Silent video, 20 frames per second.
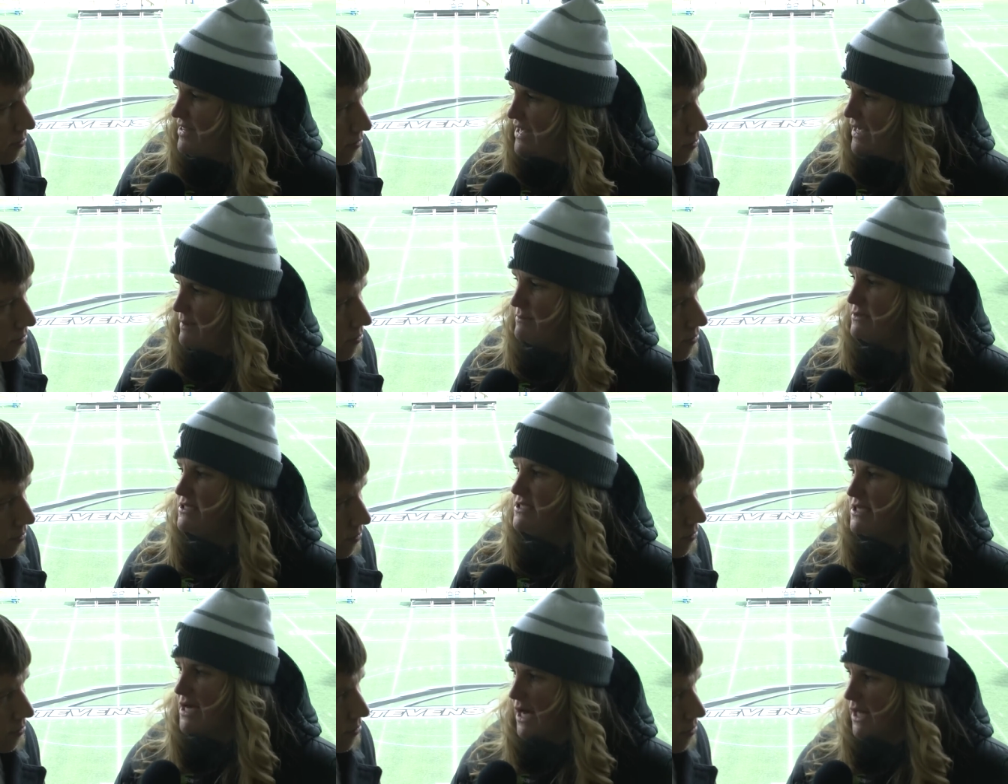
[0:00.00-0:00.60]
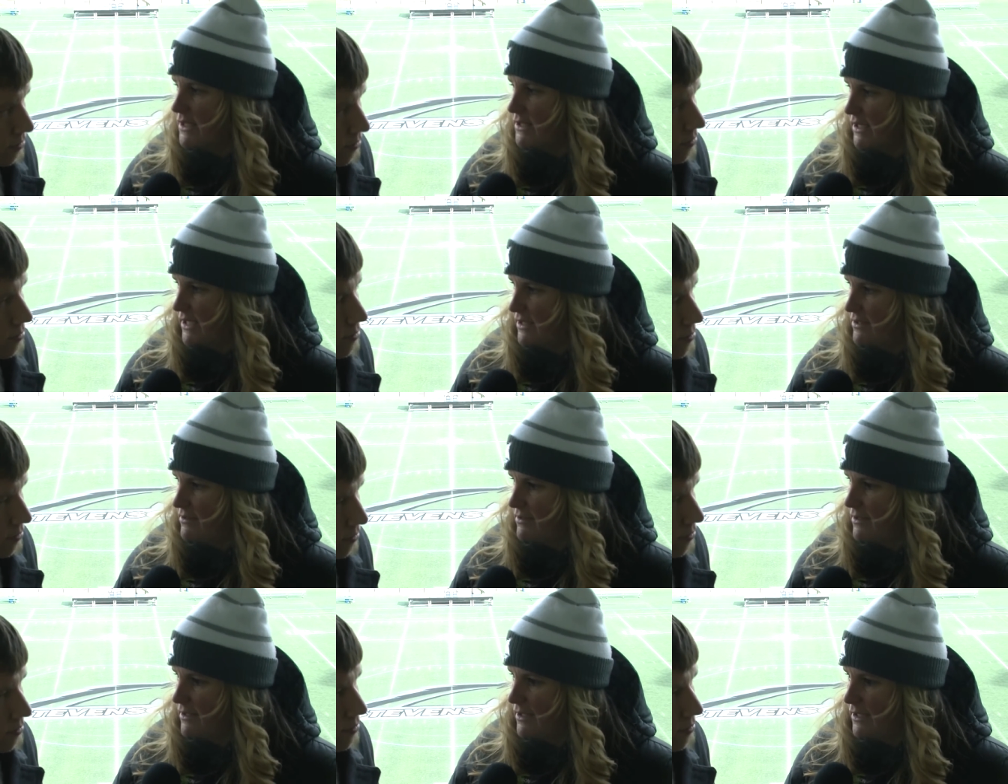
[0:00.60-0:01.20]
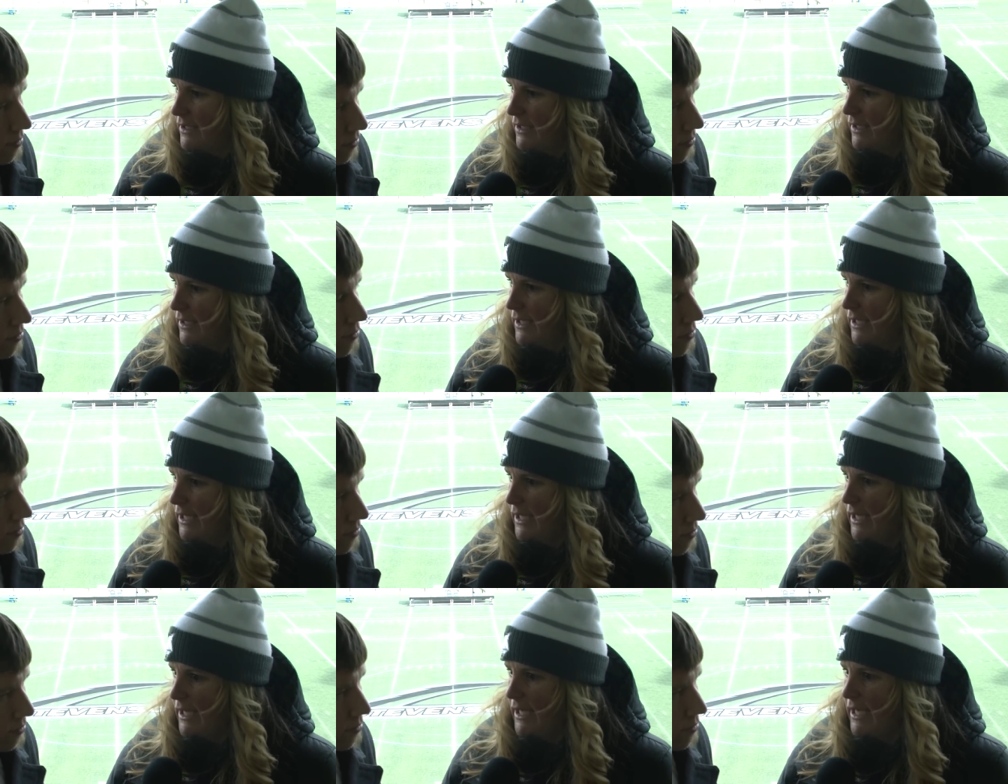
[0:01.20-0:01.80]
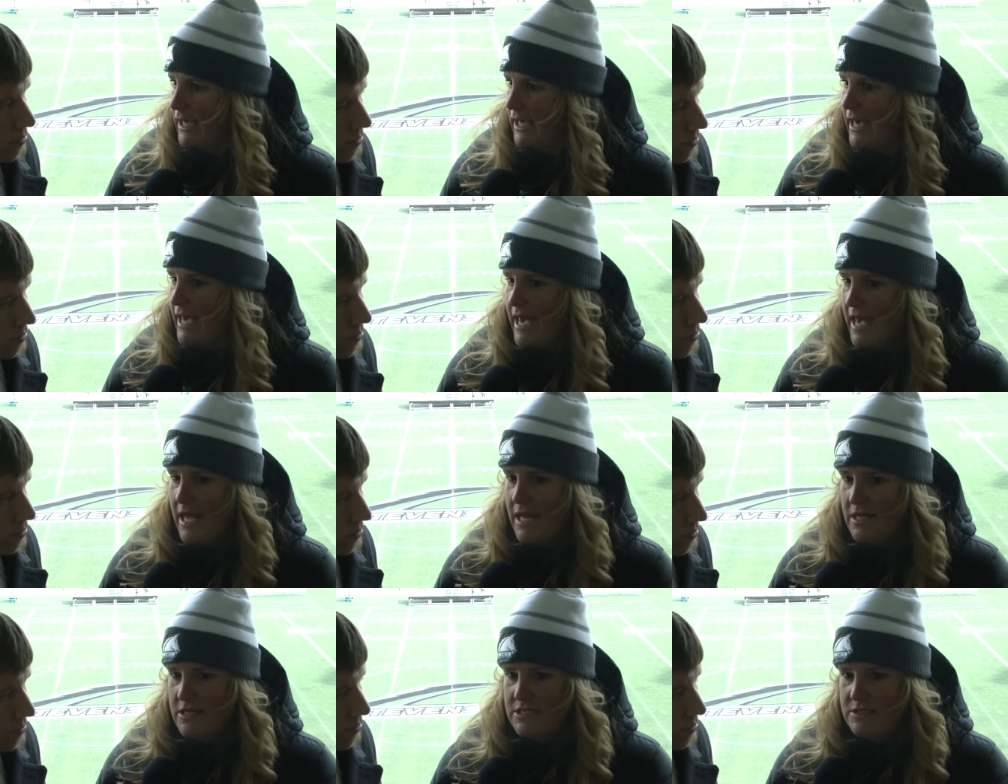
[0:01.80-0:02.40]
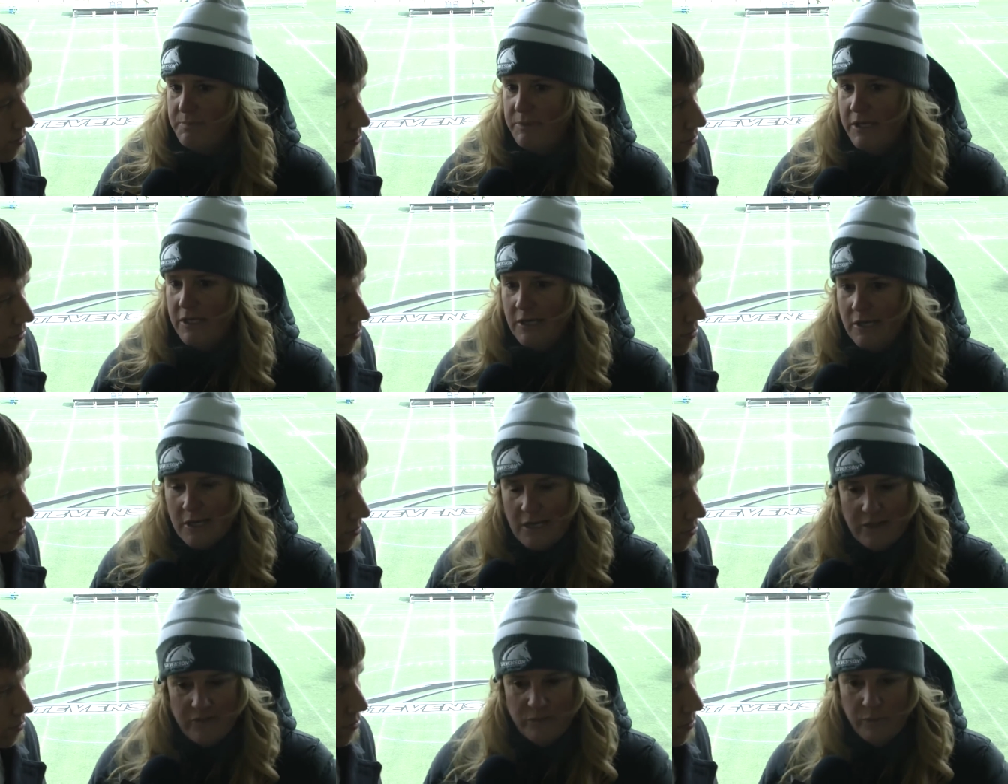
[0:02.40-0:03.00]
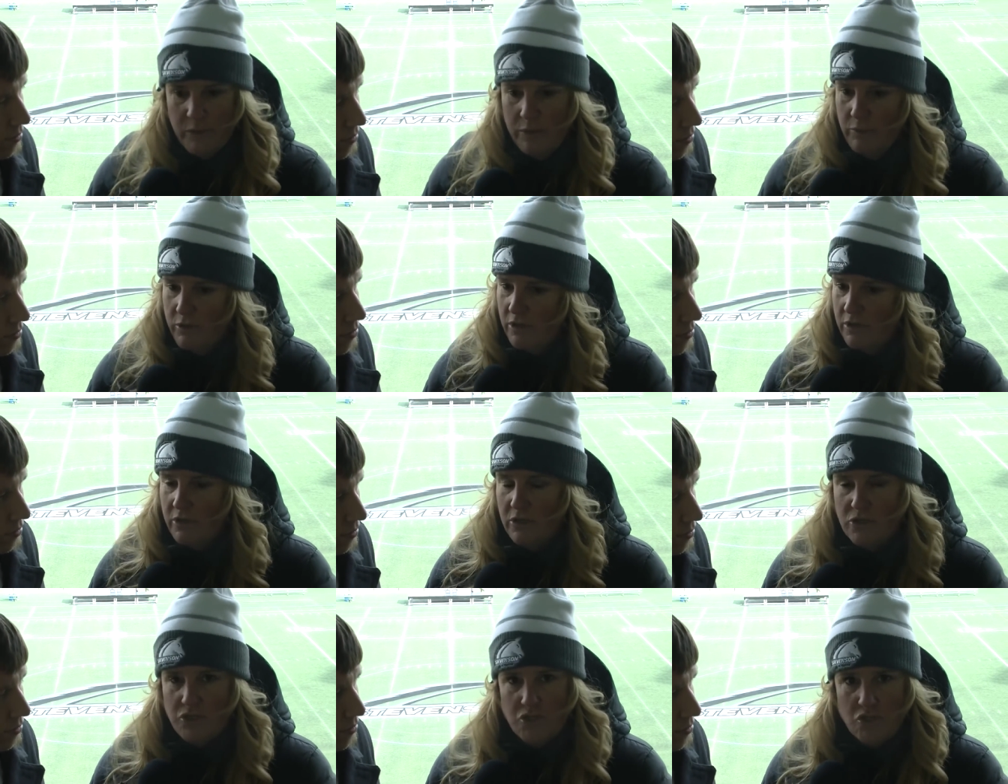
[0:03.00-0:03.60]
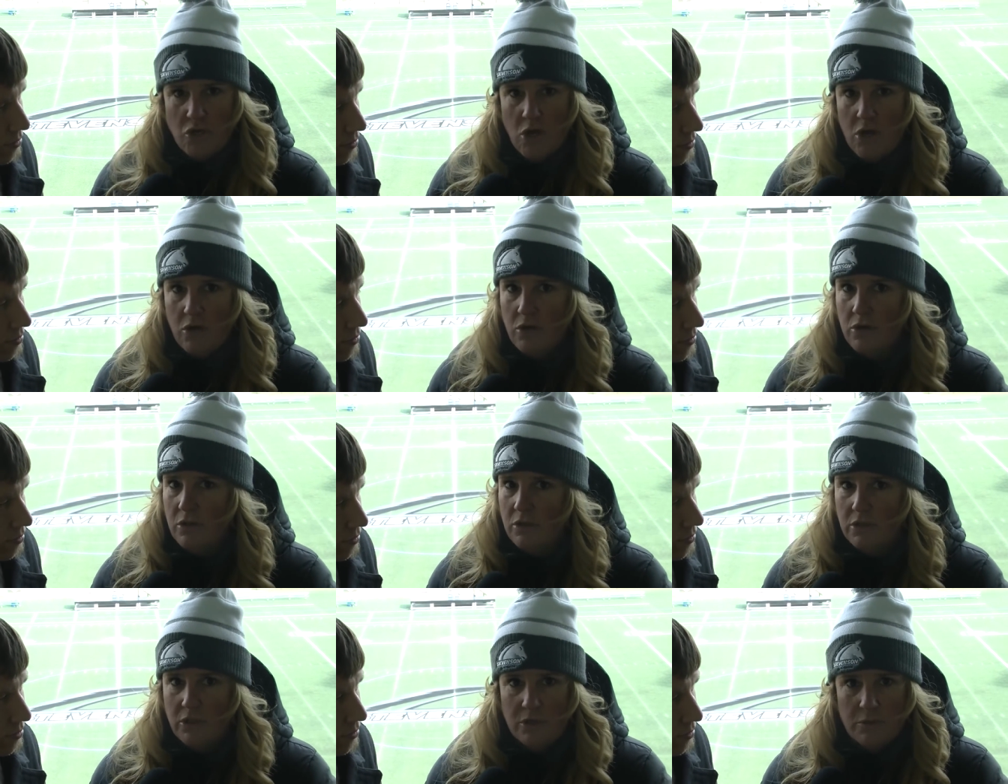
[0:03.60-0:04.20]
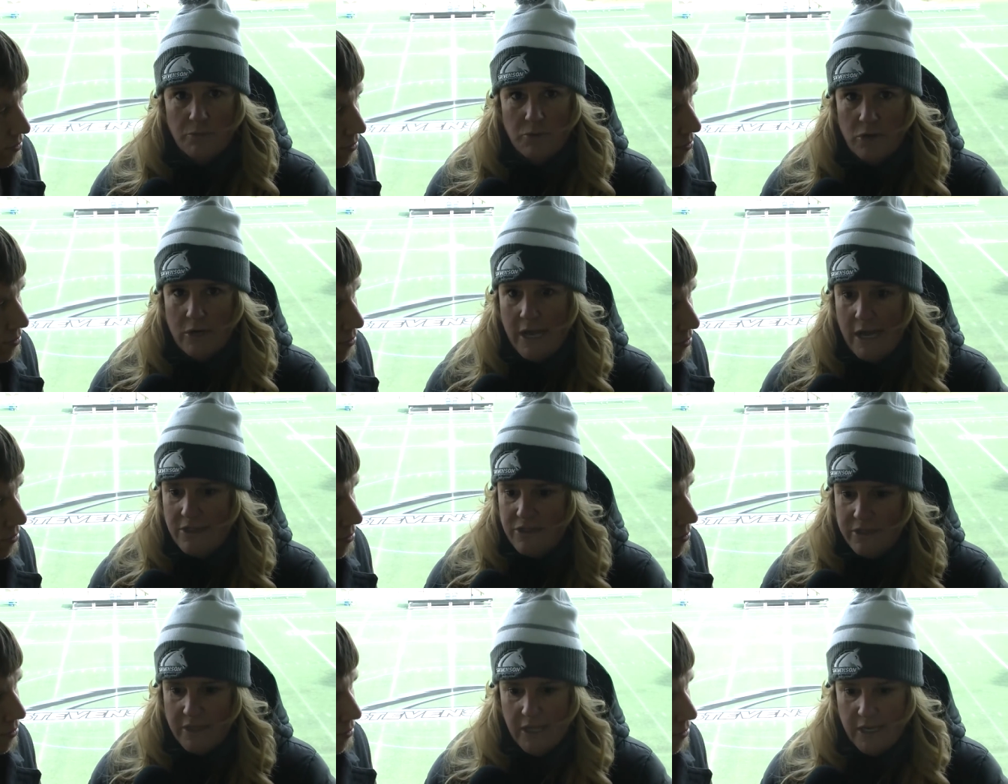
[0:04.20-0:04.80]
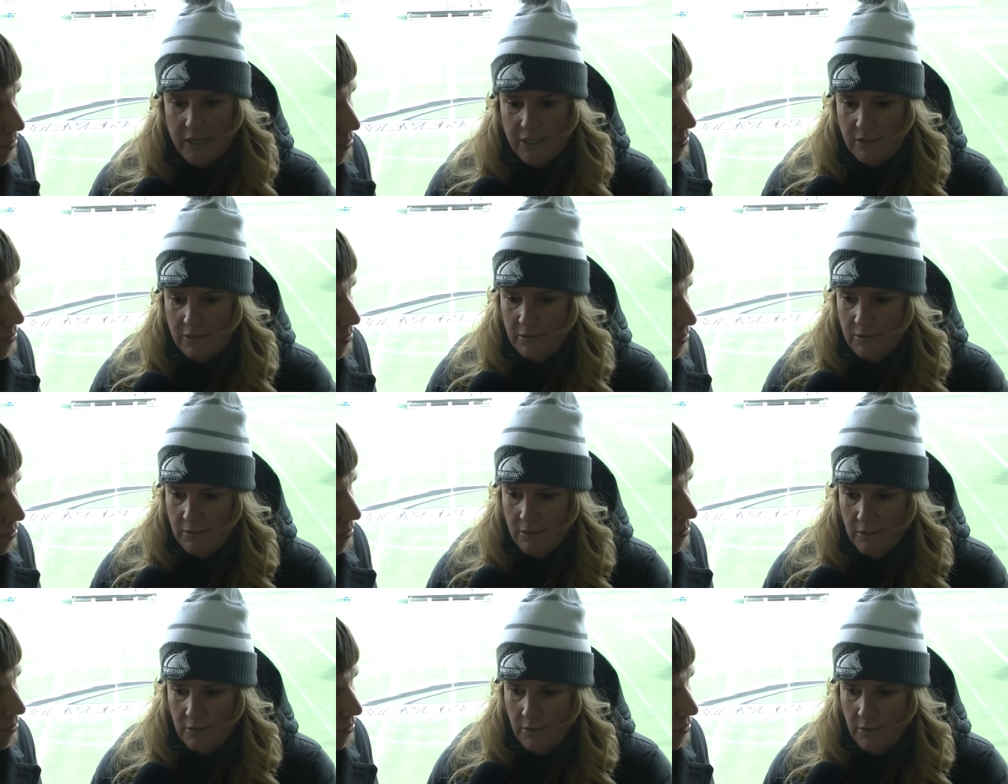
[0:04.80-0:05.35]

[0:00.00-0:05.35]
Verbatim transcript: them solid, and because we were a little stronger, a little more athletic,